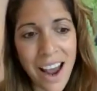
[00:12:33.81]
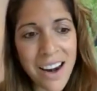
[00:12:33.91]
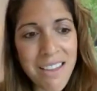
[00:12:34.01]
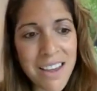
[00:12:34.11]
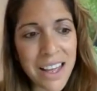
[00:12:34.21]

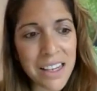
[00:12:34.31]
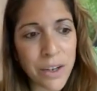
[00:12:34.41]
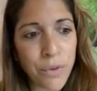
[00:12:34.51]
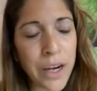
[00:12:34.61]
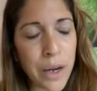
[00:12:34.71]
And I think that's
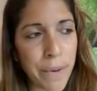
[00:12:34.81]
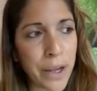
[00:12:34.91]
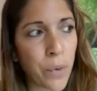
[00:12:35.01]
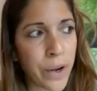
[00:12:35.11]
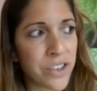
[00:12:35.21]
a really
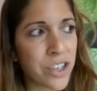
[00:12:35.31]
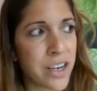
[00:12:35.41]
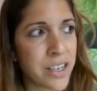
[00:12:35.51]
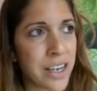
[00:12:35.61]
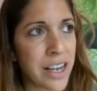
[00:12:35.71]
big
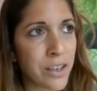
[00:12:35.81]
question, isn't it?